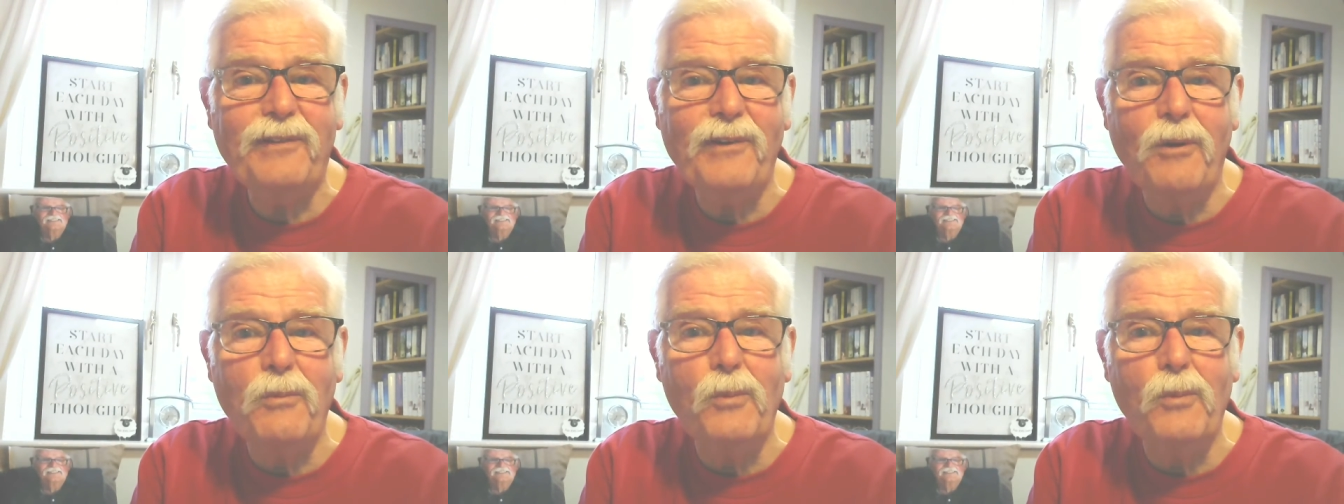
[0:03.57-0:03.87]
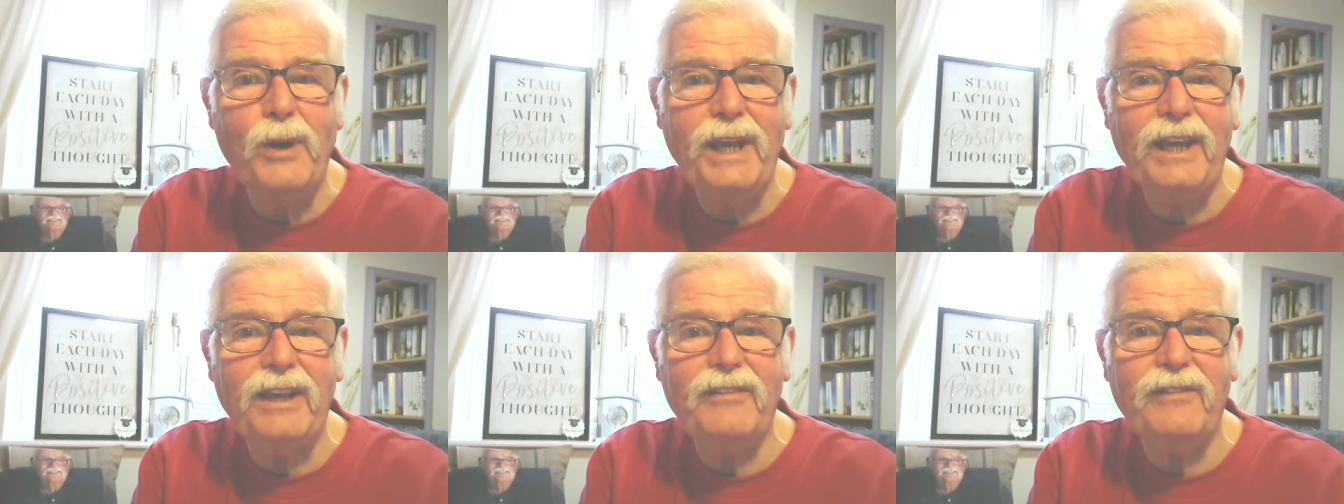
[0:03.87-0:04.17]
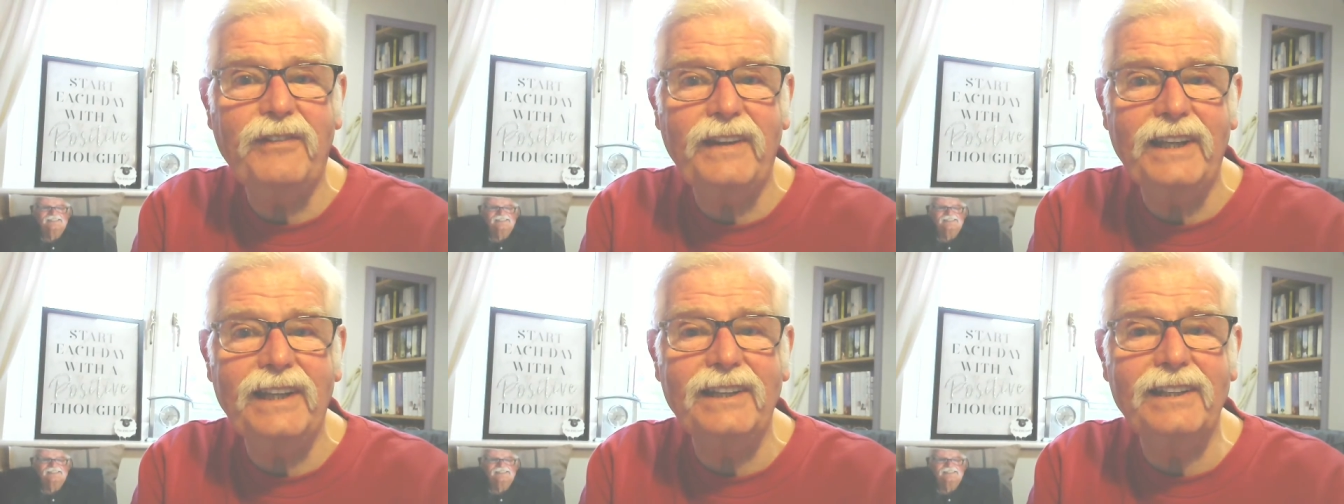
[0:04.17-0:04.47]
from
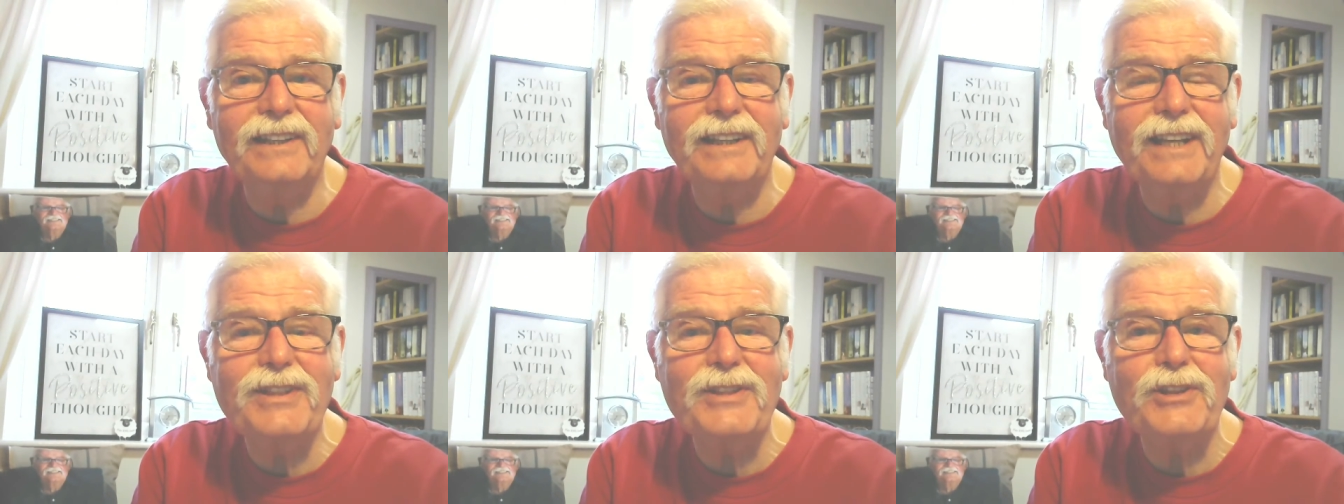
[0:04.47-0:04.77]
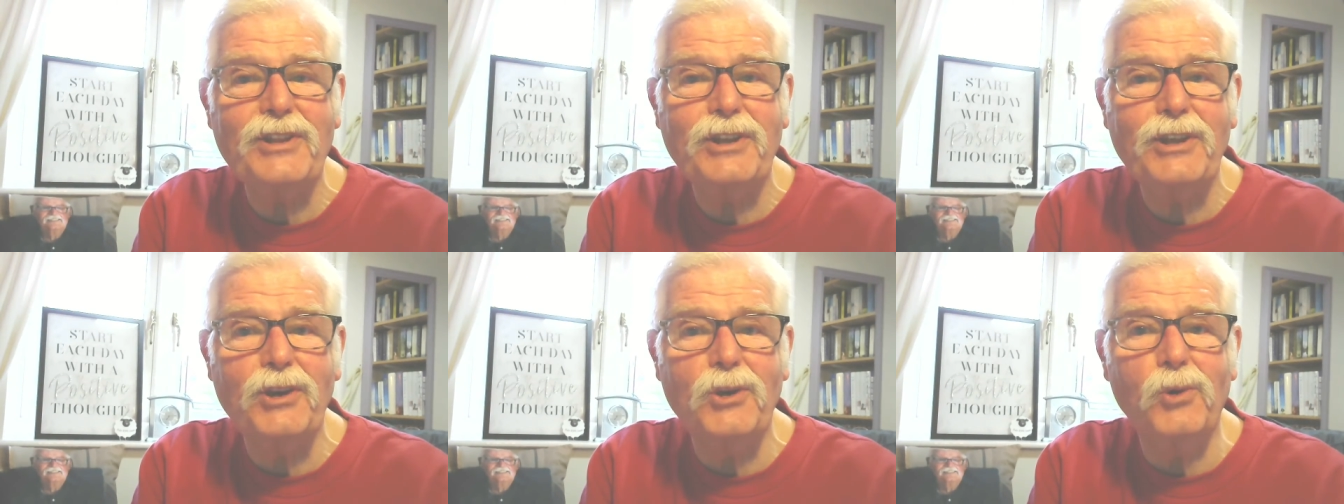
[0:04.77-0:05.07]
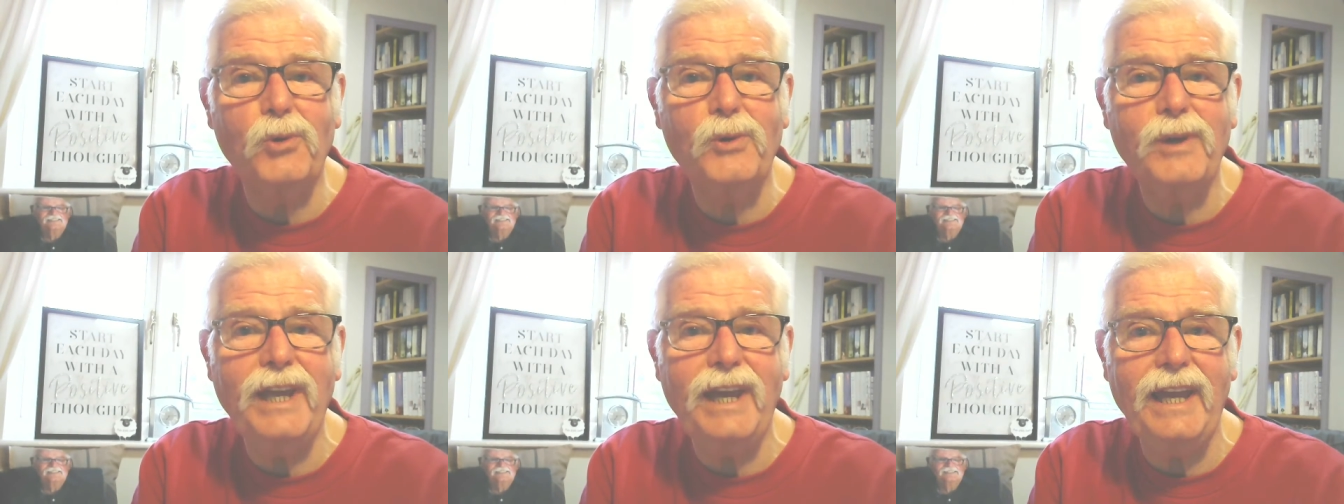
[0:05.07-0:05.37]
Wakefield in the
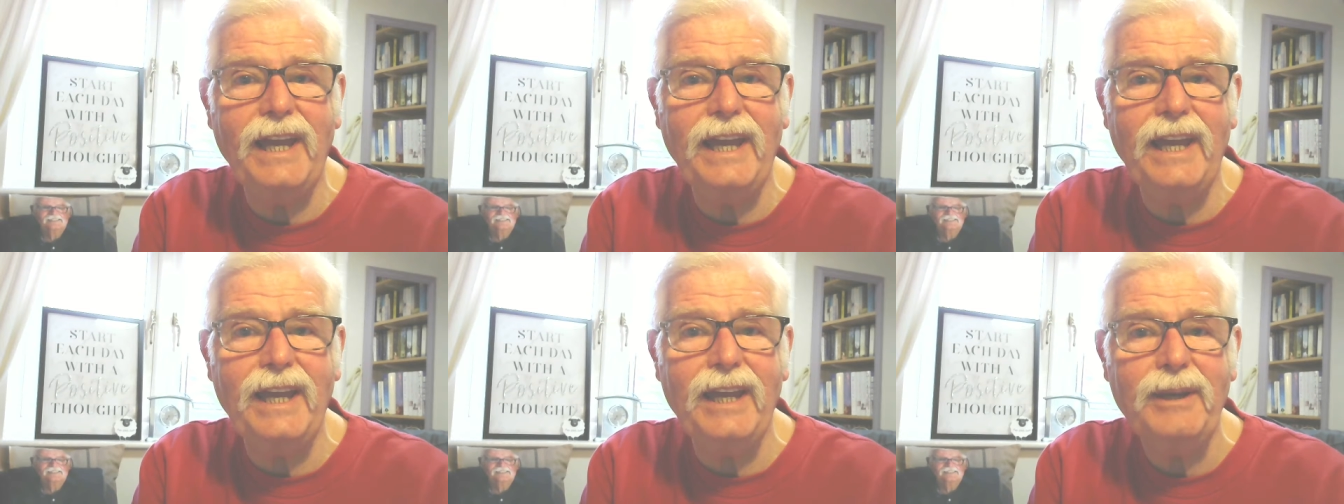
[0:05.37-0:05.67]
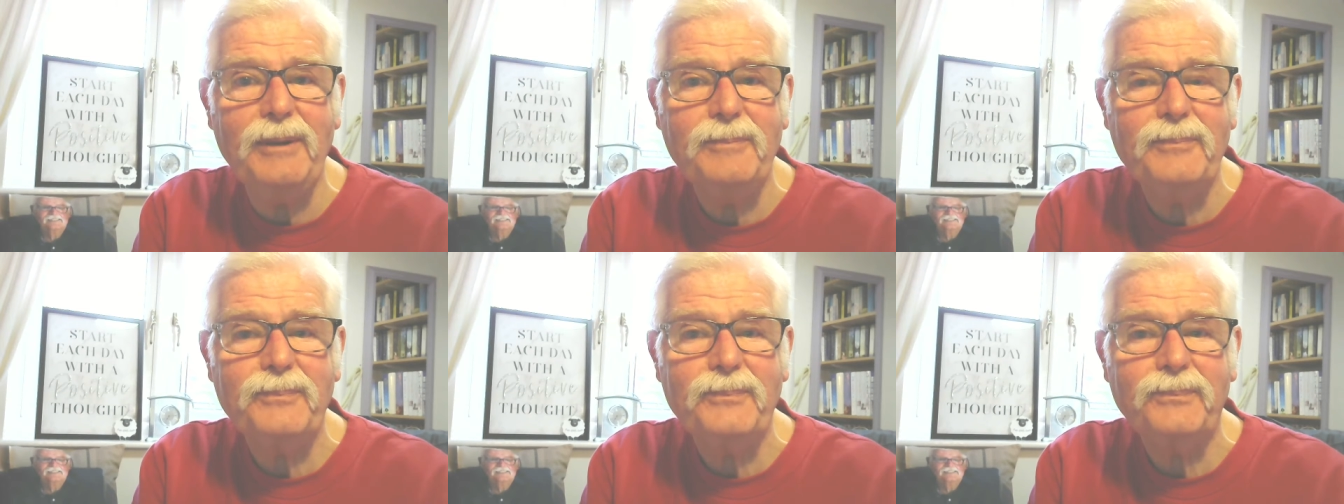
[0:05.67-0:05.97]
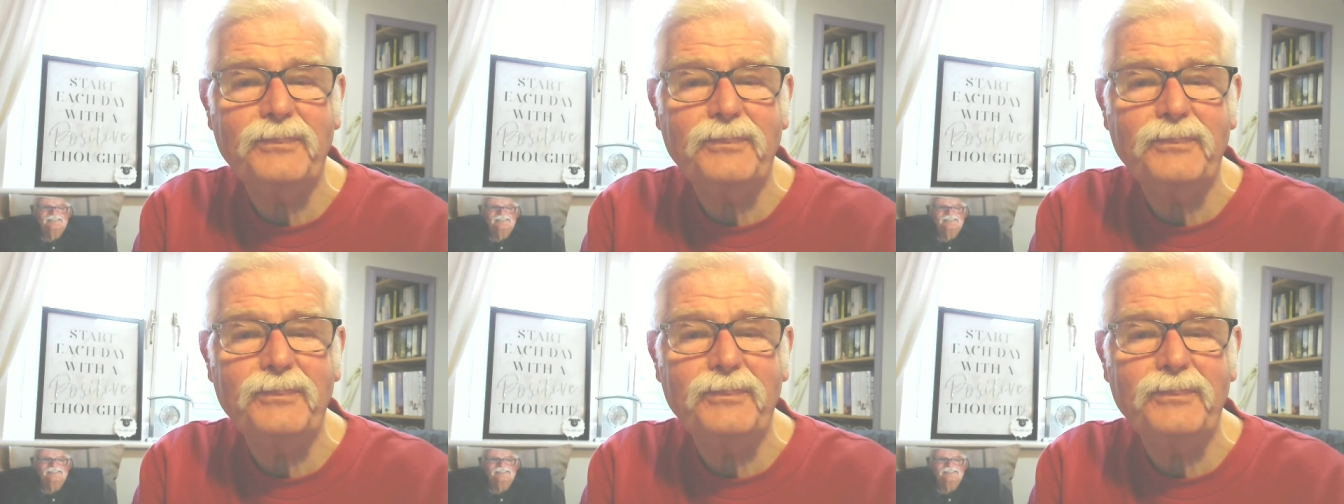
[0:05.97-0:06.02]
UK,